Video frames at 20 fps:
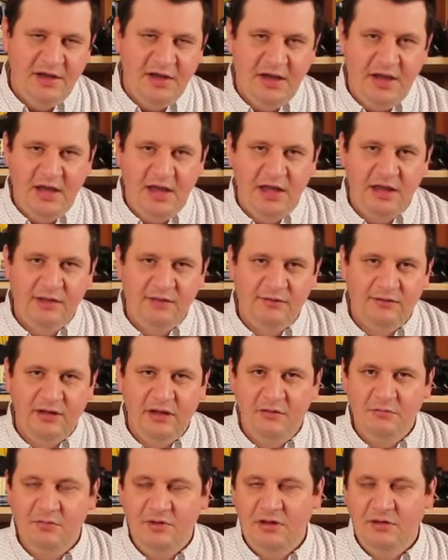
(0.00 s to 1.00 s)
and
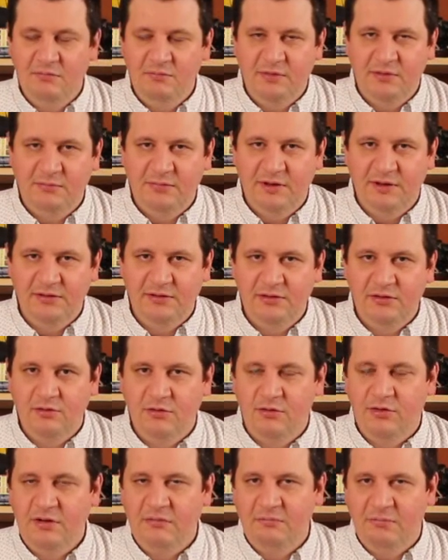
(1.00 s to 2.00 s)
can be implemented
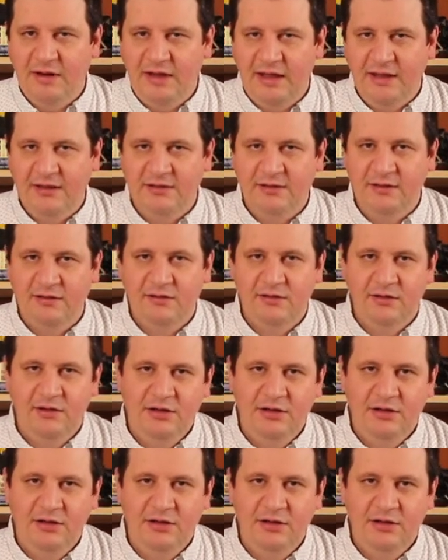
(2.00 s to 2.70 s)
or implanted